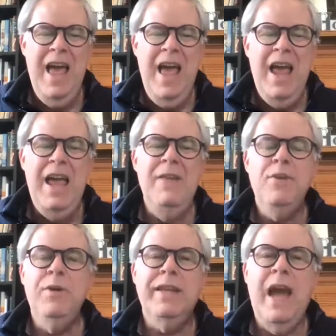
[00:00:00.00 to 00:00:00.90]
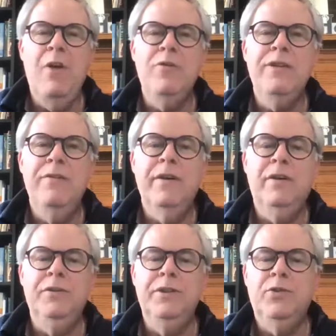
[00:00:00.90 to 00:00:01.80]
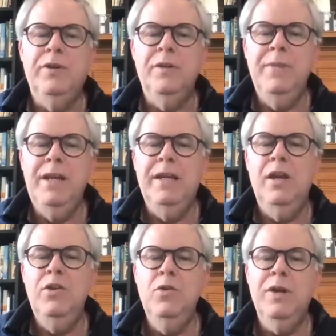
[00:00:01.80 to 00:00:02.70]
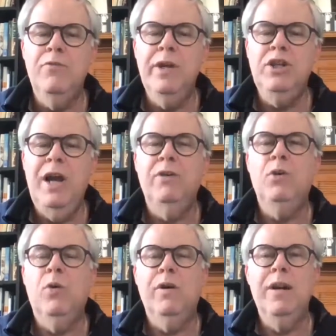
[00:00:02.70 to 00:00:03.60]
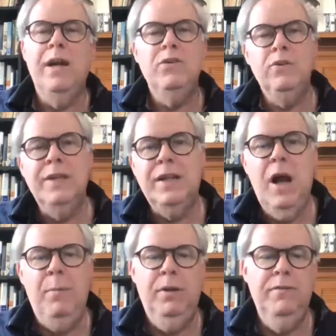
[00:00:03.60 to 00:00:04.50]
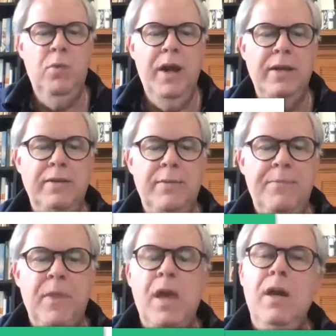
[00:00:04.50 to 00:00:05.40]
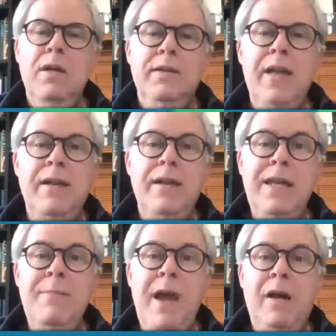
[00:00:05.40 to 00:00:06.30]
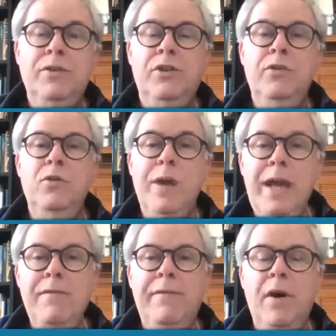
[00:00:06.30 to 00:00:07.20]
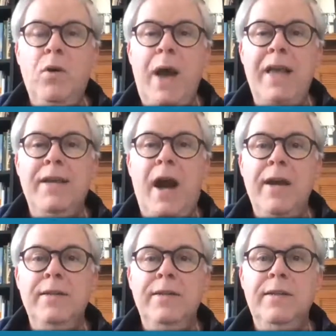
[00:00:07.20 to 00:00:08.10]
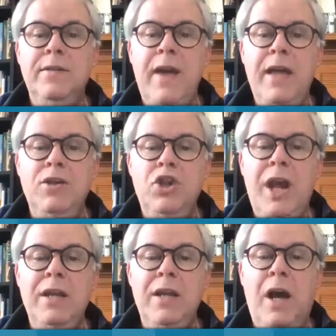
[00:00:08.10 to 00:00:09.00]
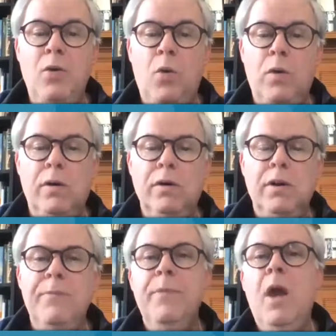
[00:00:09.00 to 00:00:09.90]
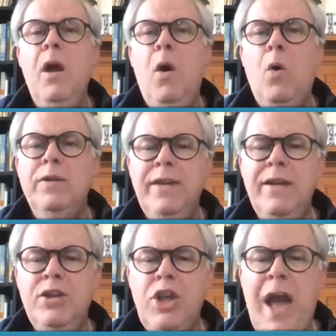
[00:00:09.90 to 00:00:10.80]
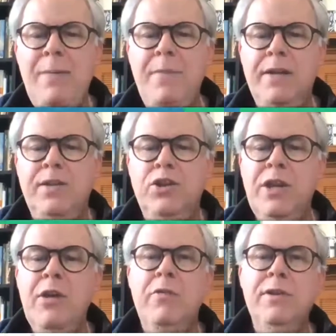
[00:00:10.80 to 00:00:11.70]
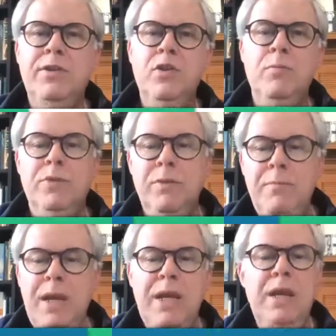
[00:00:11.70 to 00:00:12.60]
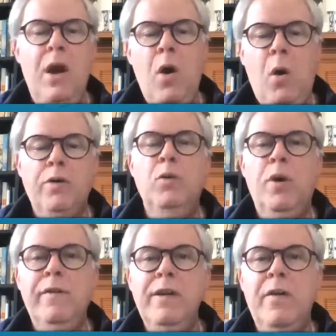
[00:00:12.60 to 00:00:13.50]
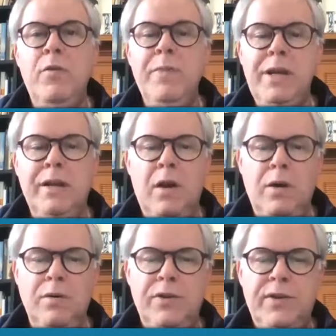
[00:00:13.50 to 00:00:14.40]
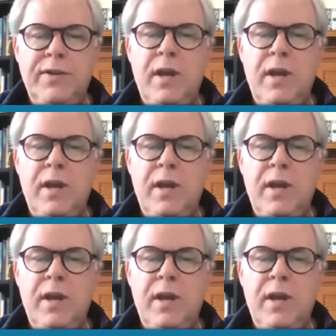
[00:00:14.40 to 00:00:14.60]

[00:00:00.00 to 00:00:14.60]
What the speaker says: If you encounter difficulties during the meeting, you can reach out to organizers in a couple of ways. Send an email to info@dioceseofnj.org, or send a chat message here in Zoom to me or to one of the other meeting hosts.